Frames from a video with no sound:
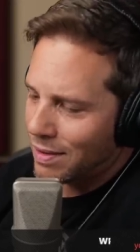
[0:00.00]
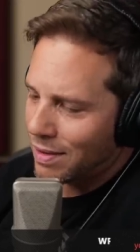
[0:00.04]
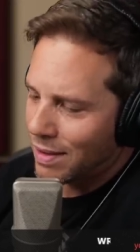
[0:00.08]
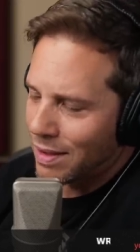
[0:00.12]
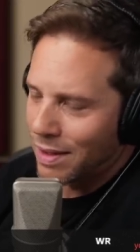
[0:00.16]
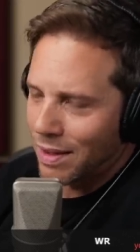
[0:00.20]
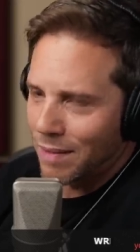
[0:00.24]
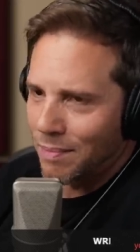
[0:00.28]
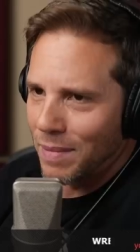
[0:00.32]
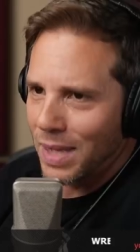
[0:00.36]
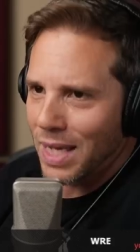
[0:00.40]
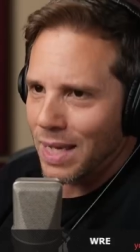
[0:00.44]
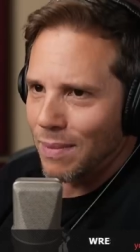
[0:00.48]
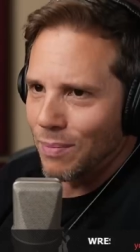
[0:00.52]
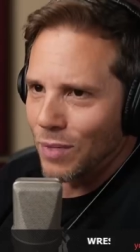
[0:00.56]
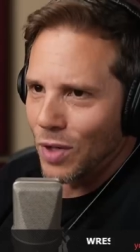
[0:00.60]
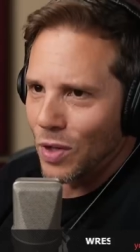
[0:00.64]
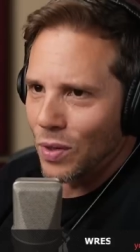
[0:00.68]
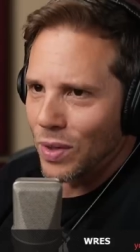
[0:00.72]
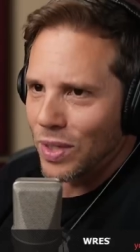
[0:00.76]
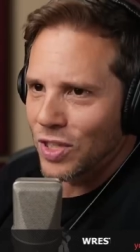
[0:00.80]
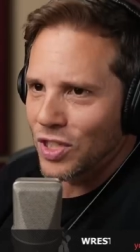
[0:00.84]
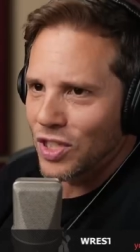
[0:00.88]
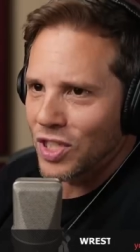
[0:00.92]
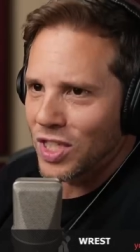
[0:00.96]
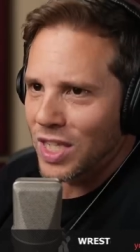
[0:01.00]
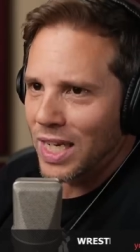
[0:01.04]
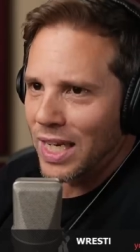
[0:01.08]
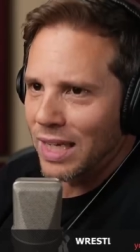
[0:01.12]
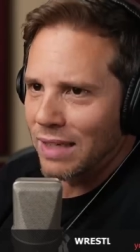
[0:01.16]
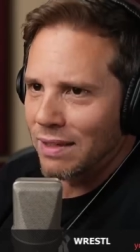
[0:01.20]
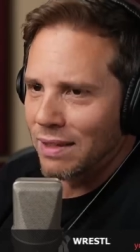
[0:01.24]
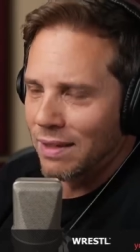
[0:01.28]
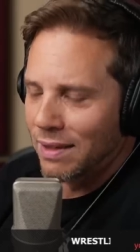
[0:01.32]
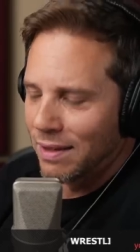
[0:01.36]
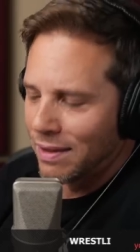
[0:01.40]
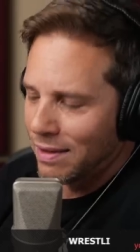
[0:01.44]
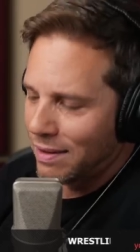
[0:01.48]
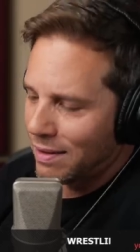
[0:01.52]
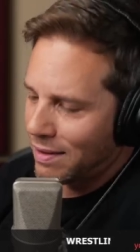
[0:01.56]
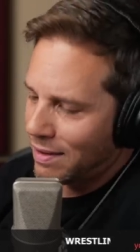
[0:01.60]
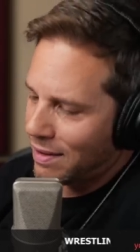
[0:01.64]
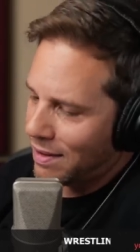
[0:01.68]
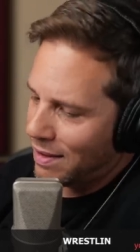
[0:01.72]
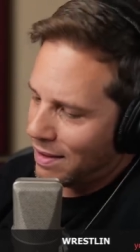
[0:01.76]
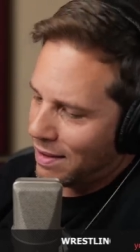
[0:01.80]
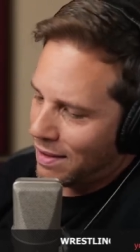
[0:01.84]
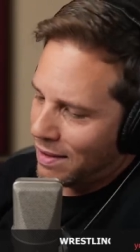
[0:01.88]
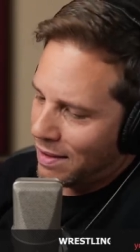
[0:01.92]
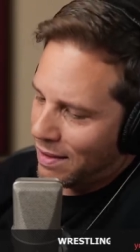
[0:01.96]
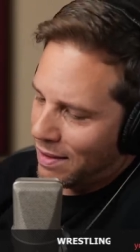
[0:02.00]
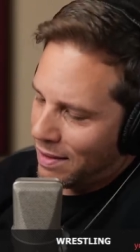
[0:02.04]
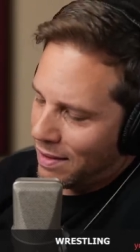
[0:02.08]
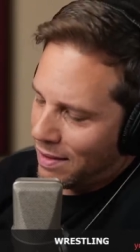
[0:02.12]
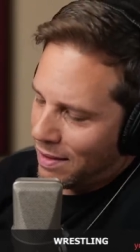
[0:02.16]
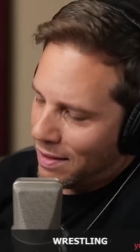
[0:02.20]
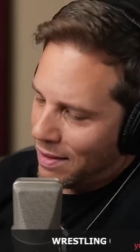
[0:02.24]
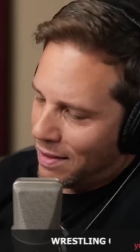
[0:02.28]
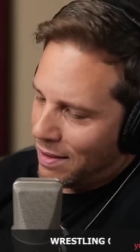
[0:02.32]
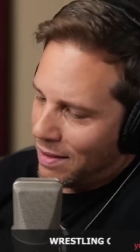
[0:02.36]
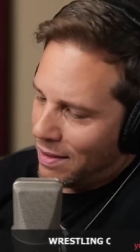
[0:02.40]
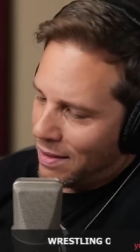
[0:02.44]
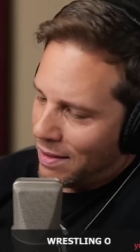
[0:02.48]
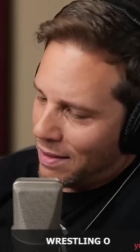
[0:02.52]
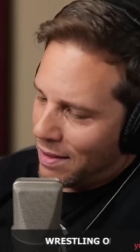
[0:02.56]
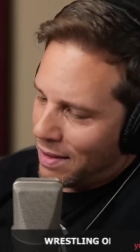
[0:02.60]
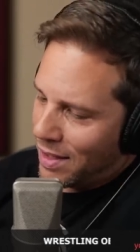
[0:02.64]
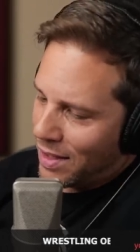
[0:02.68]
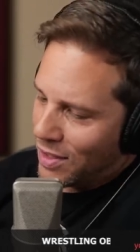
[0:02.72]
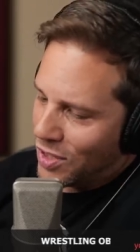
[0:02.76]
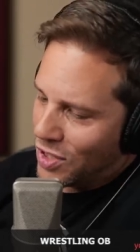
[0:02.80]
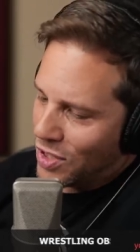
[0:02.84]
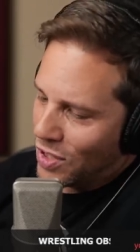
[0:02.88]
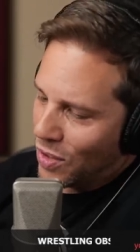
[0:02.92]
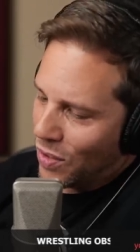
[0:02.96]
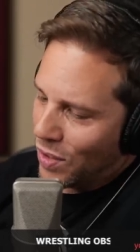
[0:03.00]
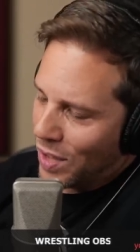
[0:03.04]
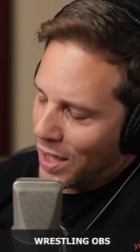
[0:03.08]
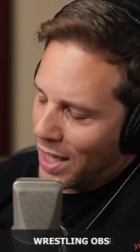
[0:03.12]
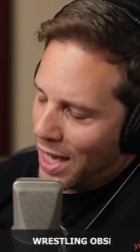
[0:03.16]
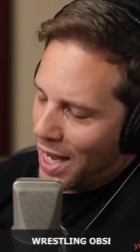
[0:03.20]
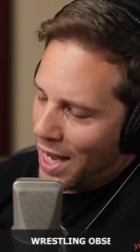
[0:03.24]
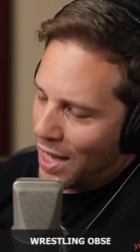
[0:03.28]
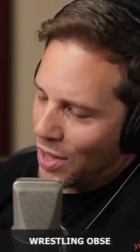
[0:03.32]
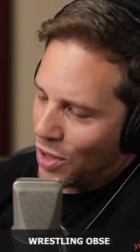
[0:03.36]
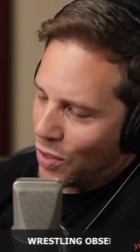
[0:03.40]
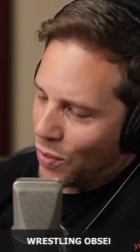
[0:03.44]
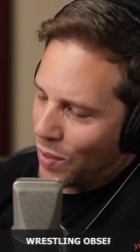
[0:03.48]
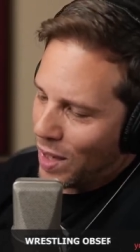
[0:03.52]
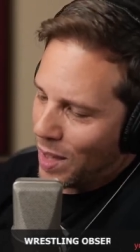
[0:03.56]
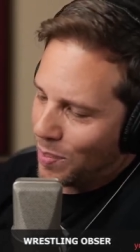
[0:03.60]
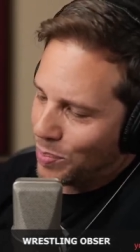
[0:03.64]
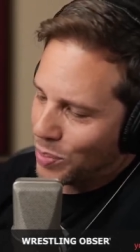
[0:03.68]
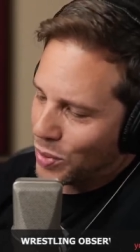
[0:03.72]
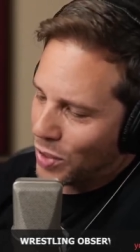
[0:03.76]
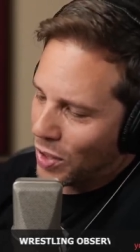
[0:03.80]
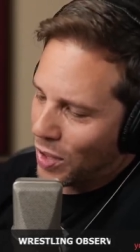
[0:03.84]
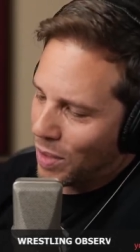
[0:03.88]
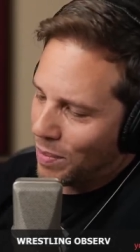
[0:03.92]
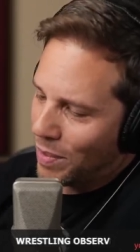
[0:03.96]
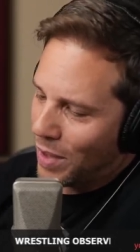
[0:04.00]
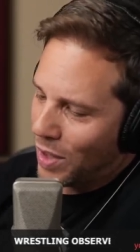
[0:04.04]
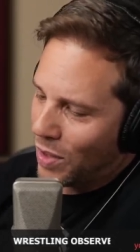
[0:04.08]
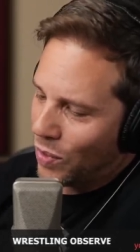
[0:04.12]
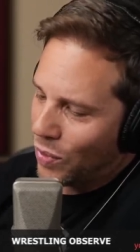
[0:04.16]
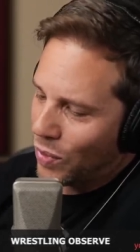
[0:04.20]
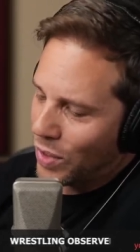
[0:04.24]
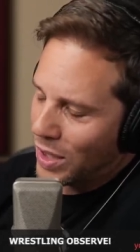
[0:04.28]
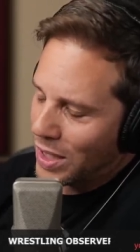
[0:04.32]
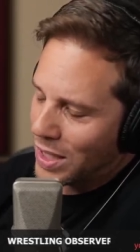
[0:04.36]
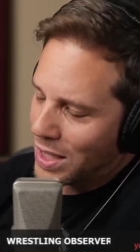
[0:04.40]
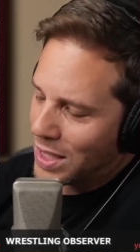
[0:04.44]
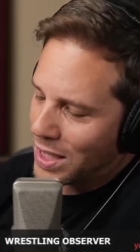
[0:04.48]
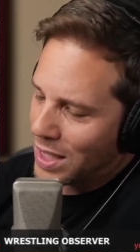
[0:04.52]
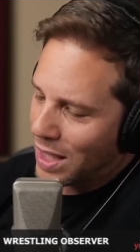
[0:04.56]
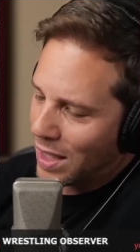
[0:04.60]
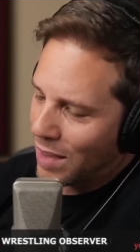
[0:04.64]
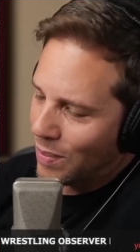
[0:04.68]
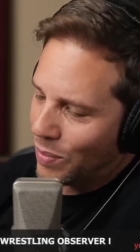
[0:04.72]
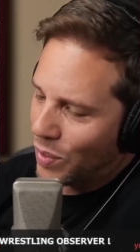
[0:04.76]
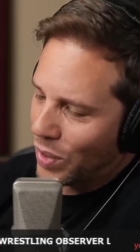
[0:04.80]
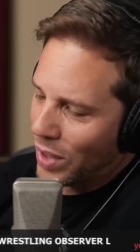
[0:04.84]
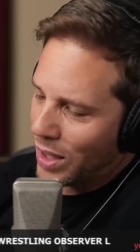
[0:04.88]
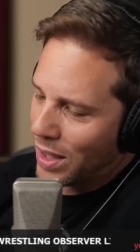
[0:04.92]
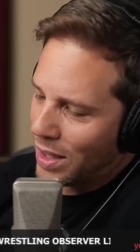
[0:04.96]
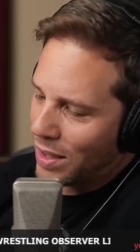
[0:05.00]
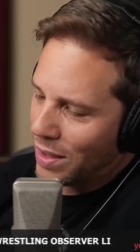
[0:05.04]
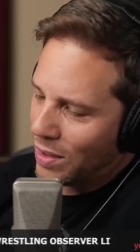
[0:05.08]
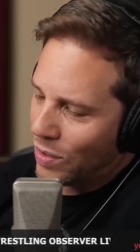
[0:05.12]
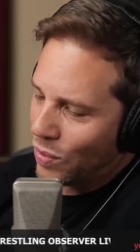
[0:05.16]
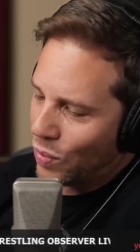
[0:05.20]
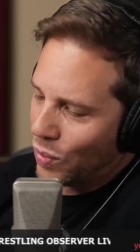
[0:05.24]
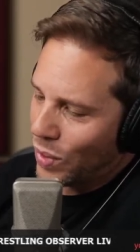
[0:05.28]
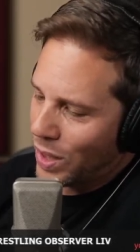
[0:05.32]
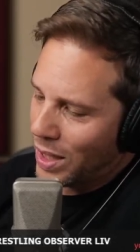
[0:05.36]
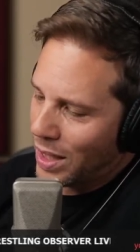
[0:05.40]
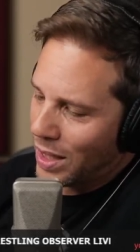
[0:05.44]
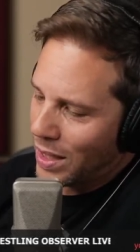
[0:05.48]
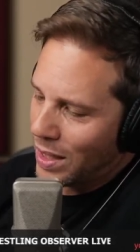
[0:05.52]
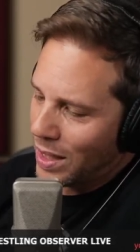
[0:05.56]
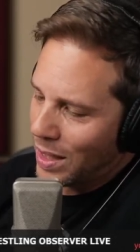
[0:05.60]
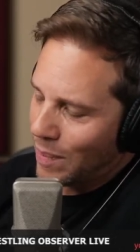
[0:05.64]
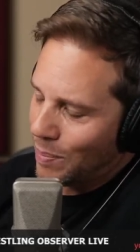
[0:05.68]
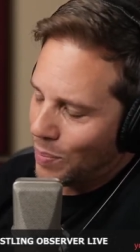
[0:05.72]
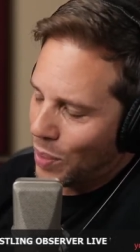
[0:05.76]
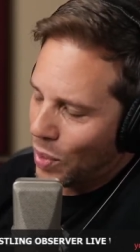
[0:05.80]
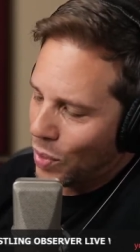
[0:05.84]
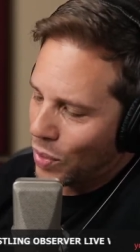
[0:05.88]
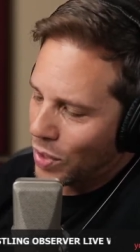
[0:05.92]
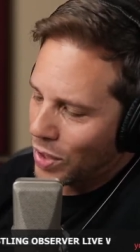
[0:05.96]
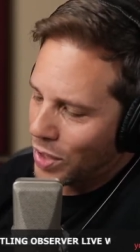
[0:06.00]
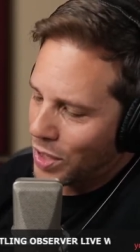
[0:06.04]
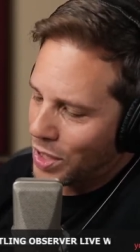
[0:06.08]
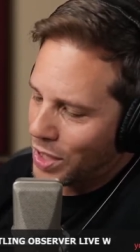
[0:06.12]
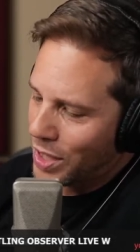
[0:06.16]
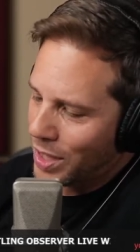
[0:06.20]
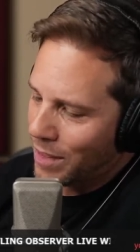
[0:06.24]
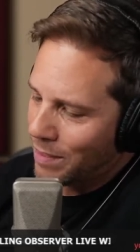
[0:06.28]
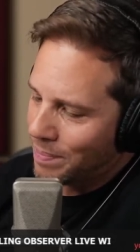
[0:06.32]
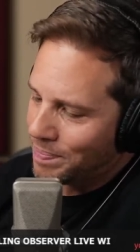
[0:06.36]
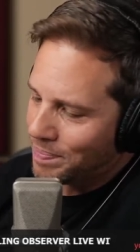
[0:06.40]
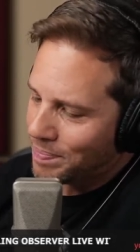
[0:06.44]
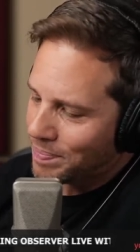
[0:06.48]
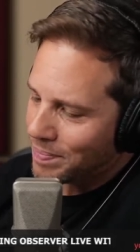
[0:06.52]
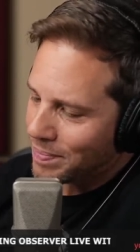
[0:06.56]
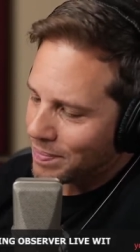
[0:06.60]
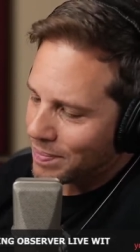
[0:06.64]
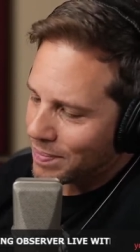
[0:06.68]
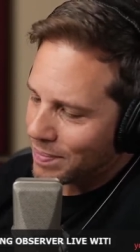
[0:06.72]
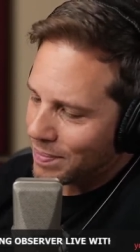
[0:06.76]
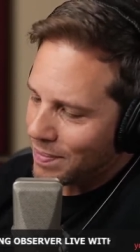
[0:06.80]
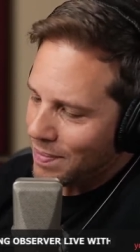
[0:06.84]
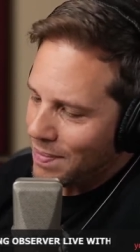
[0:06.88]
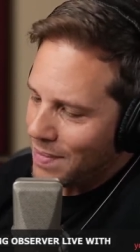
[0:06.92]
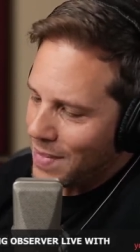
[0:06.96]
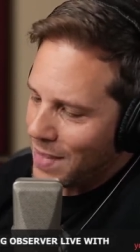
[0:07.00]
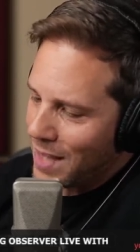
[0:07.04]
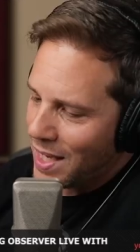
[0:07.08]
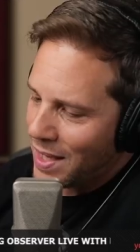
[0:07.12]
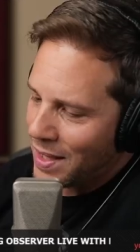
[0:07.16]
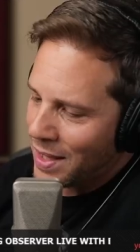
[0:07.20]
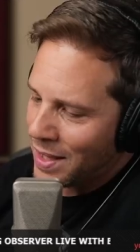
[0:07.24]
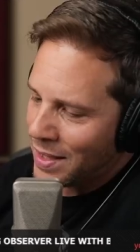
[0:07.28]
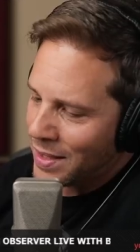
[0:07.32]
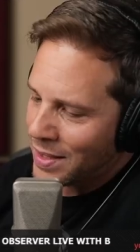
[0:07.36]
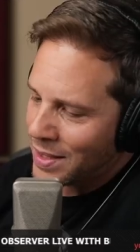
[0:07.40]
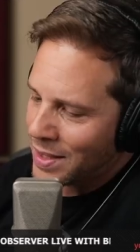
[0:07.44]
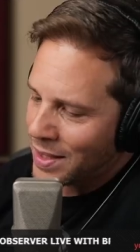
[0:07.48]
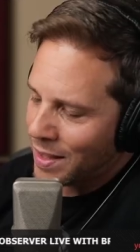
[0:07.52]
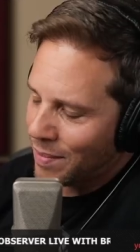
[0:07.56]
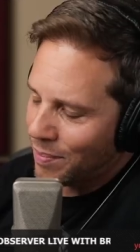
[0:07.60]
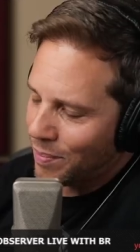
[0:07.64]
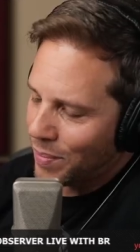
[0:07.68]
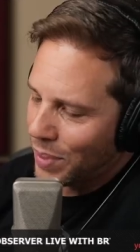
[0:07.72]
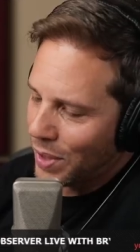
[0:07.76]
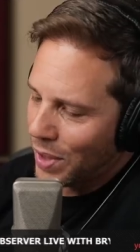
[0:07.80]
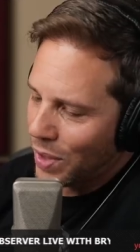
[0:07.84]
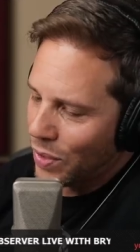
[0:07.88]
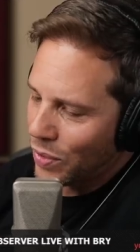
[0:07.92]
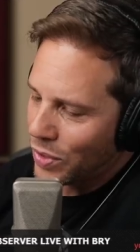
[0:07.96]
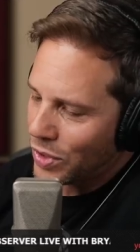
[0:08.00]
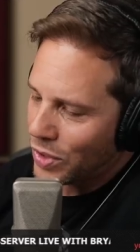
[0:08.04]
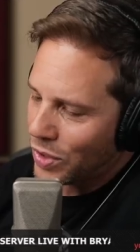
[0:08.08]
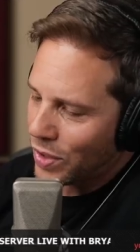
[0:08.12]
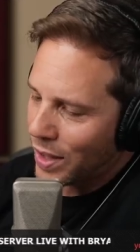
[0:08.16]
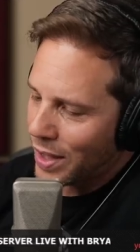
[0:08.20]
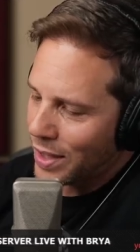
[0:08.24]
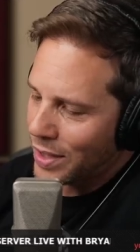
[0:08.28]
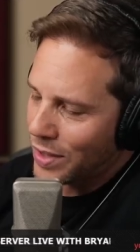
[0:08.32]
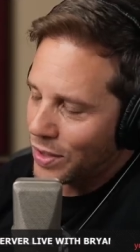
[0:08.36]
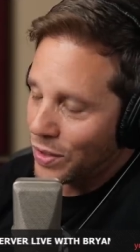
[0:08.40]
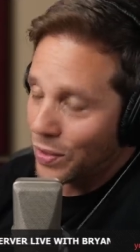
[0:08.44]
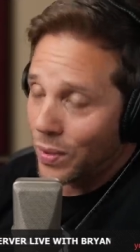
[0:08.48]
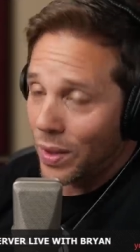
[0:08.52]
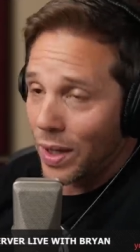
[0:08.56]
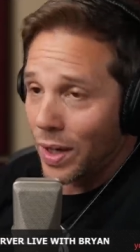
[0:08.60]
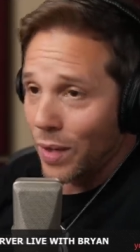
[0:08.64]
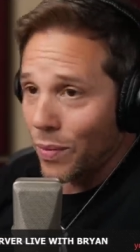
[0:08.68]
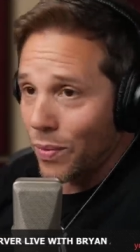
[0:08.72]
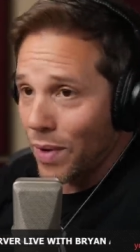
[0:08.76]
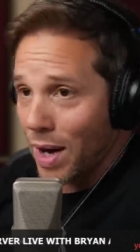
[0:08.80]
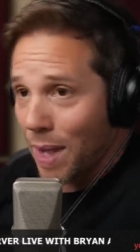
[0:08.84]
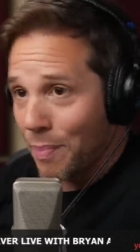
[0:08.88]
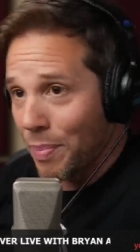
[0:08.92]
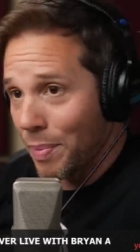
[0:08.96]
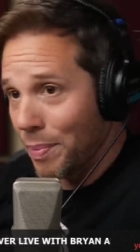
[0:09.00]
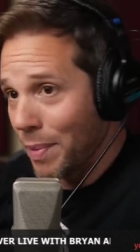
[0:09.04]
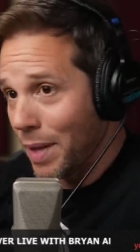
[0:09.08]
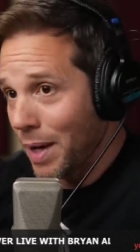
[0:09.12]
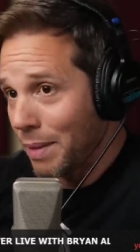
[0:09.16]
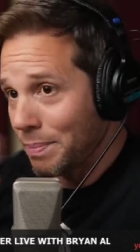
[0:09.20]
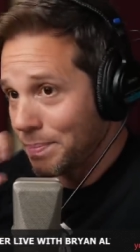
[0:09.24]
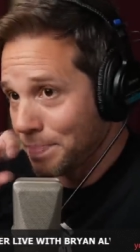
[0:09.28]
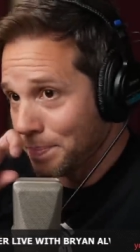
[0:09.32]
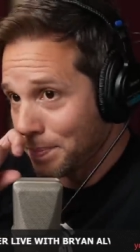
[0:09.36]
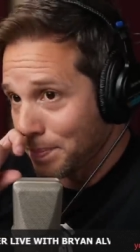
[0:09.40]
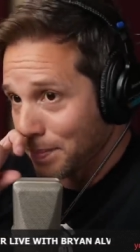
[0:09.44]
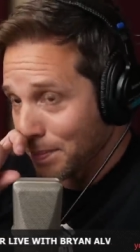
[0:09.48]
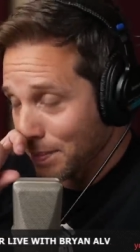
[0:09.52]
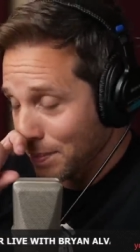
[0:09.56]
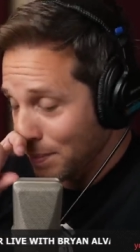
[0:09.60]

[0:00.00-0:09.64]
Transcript: Going to make him go extinct. A Stokely Hathaway promo where he celebrated winning the poker chip, and then some bloke tried to uh, wrap him up.